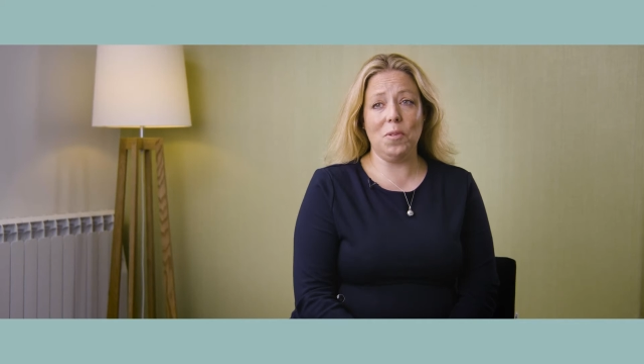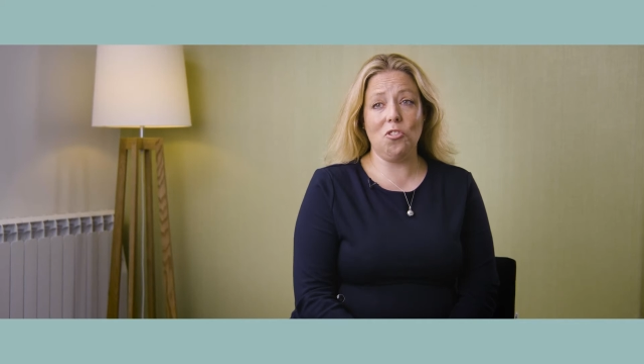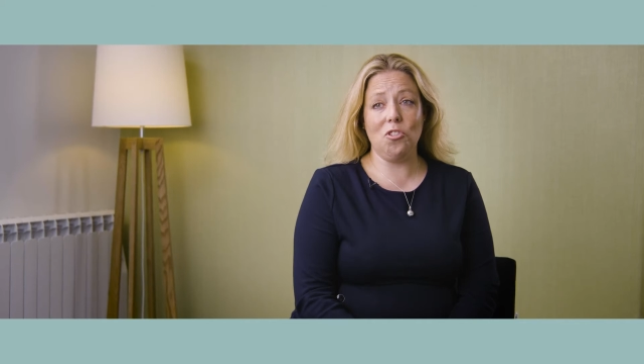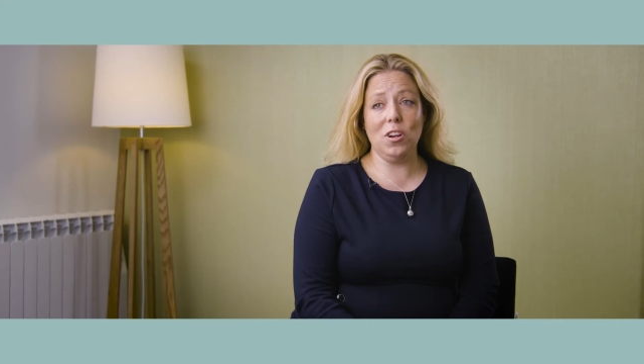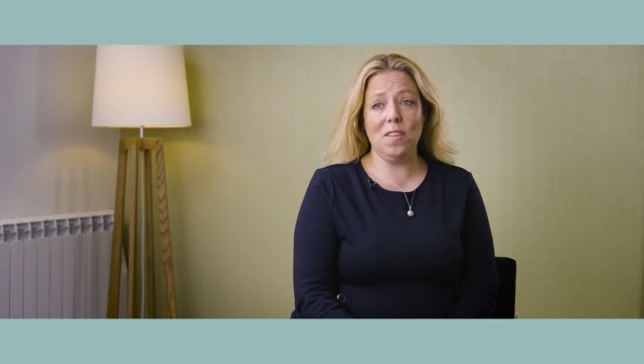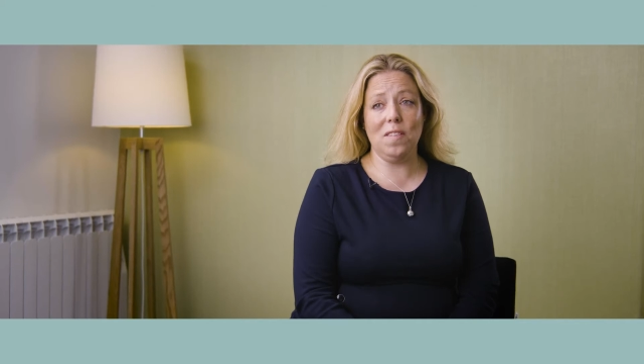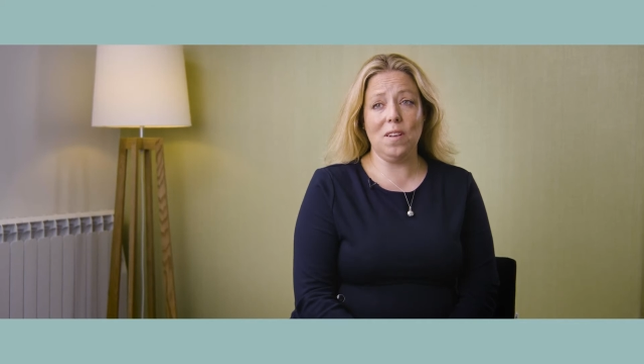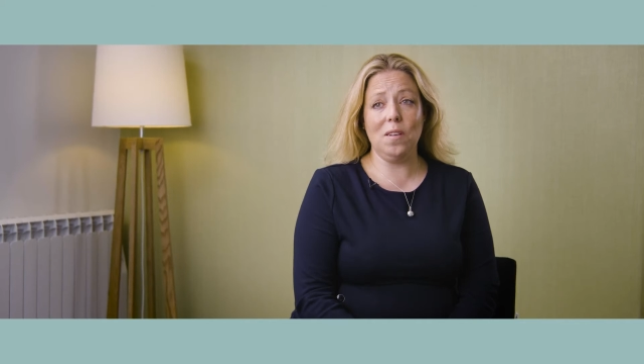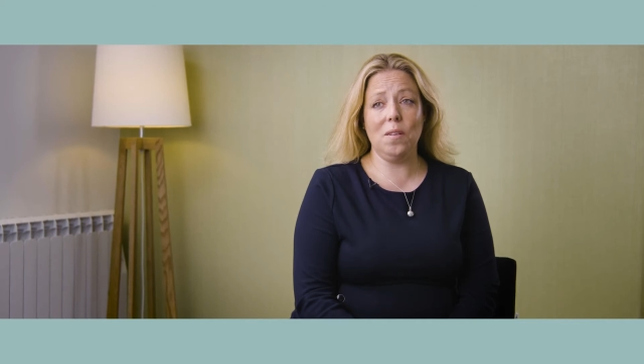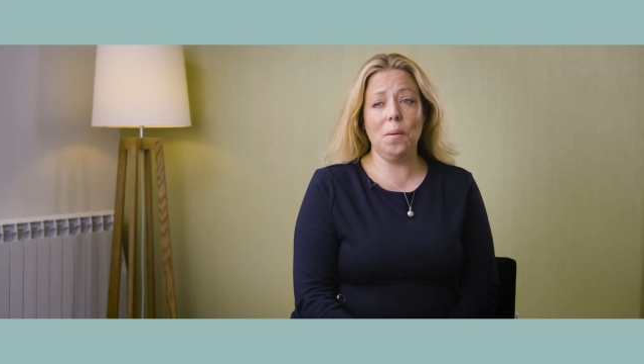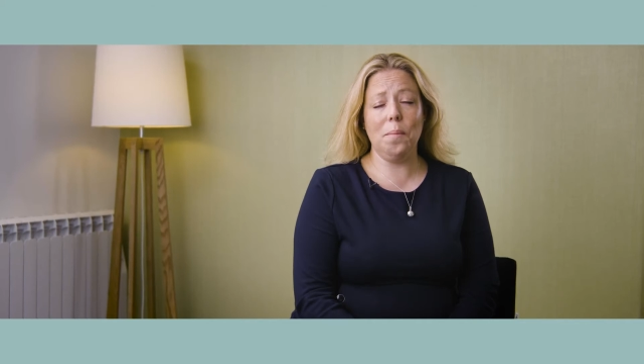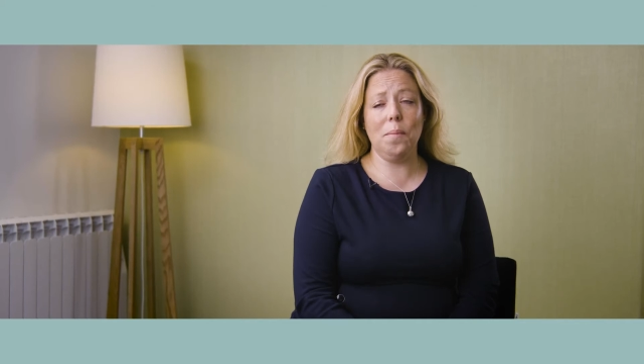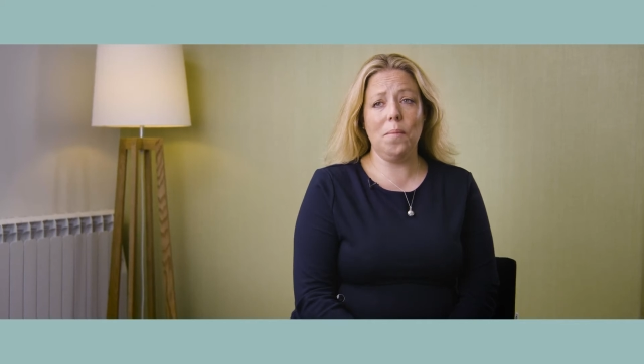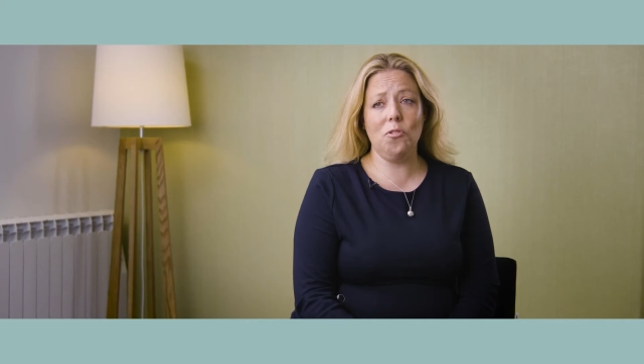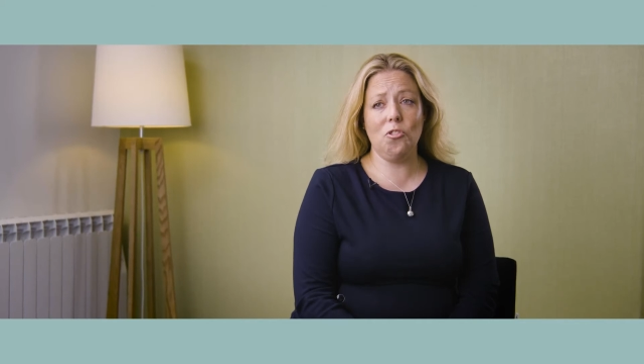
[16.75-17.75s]
be
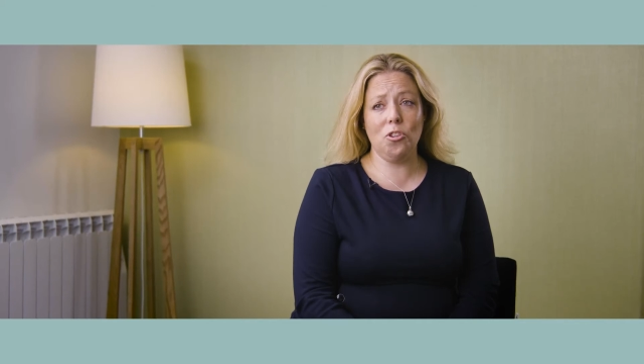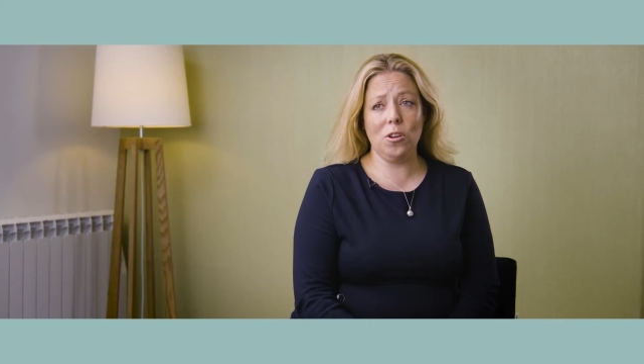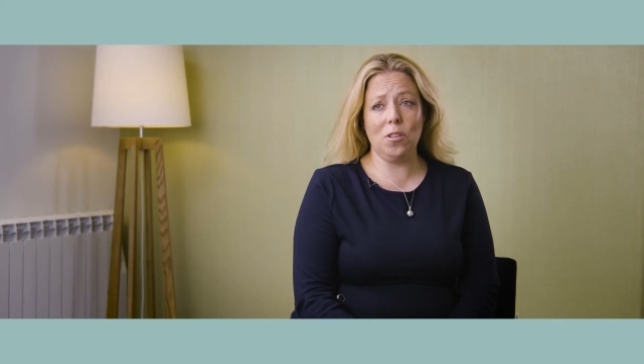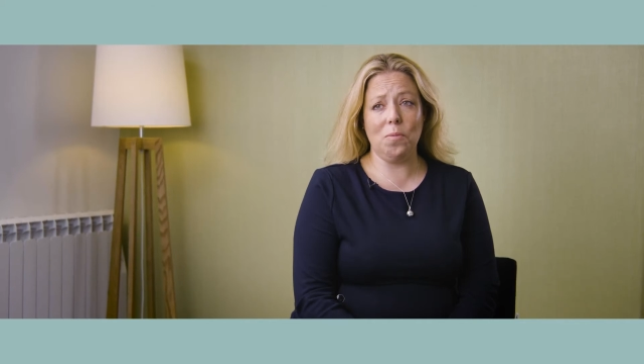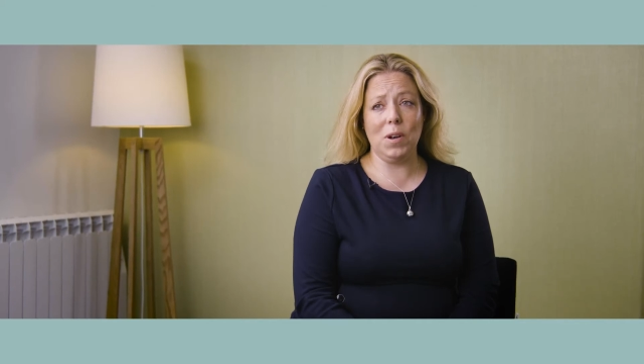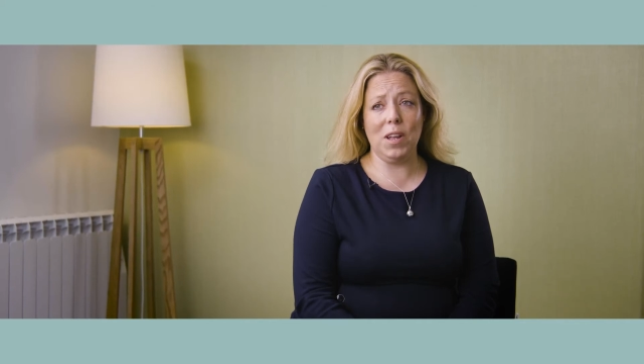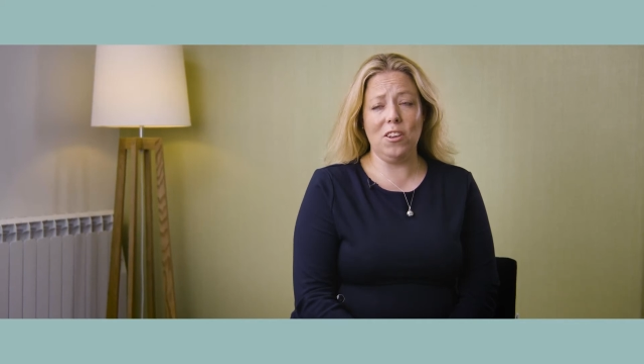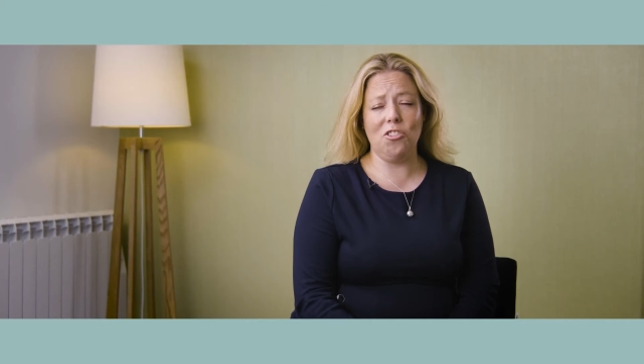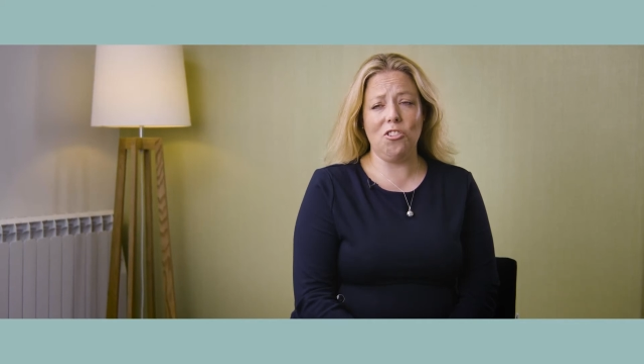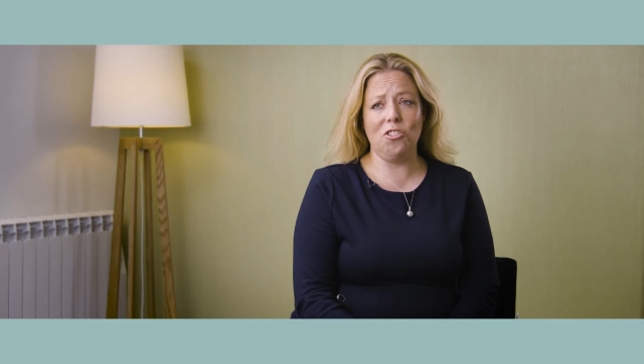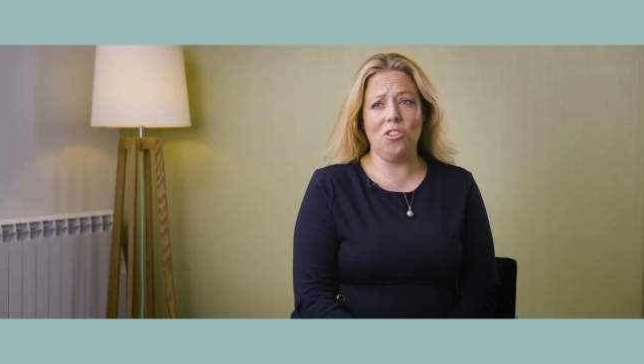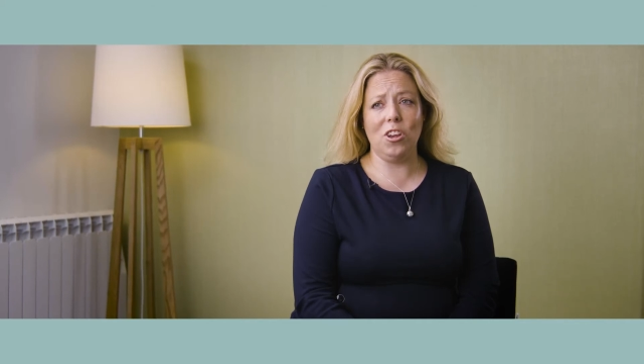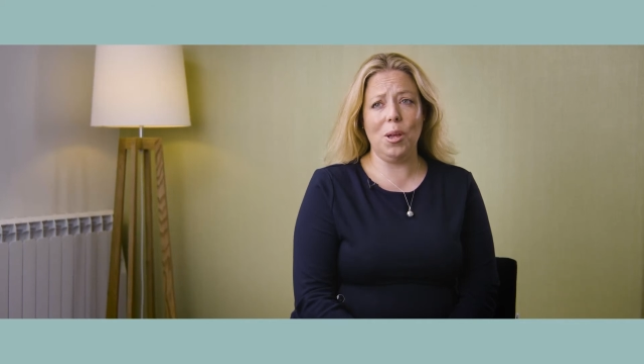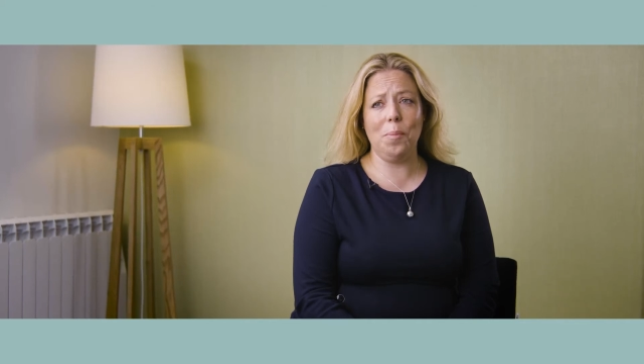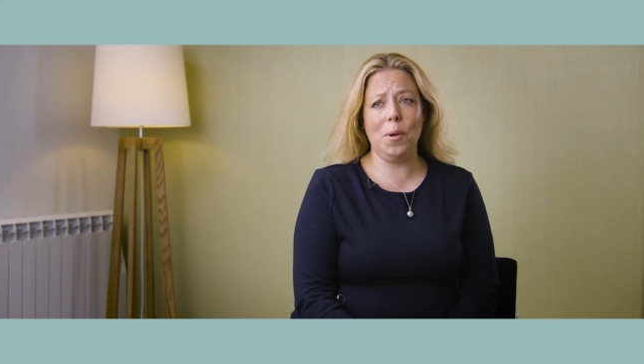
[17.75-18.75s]
treated during the
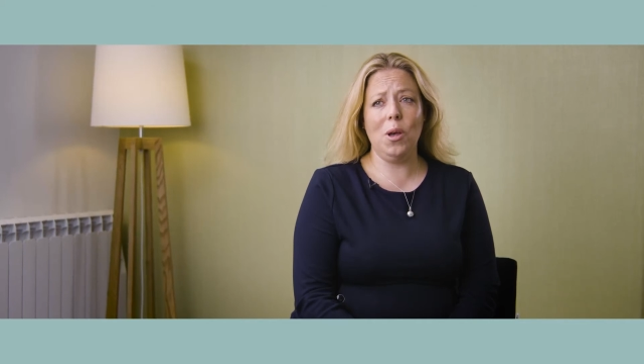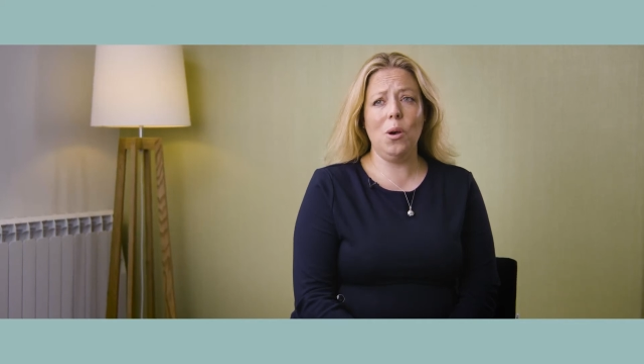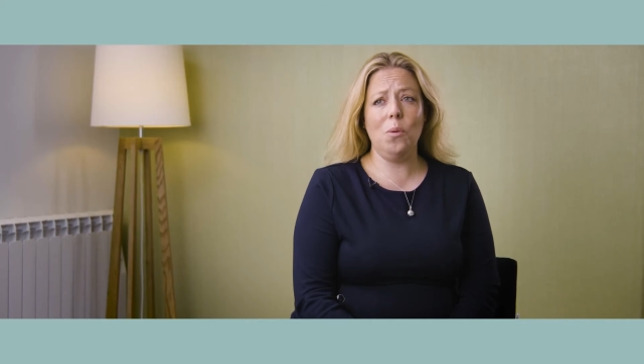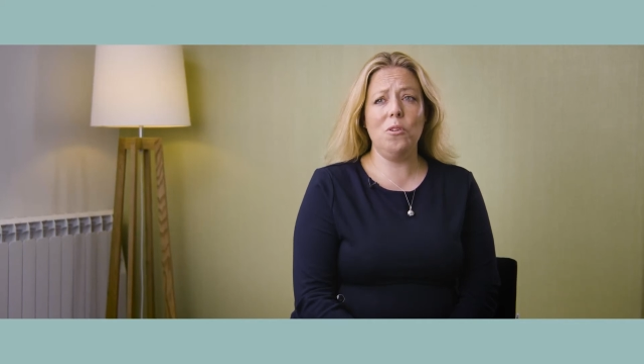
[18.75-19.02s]
relationship,